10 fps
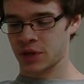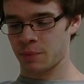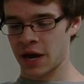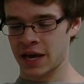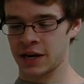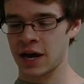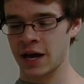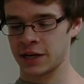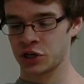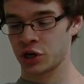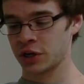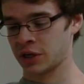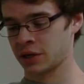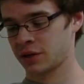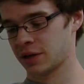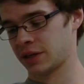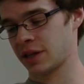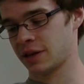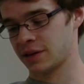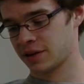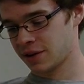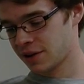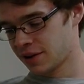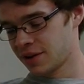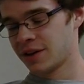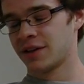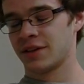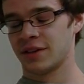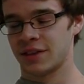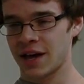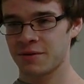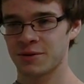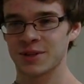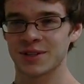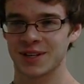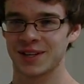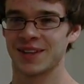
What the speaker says: my NAIA tourney, and that was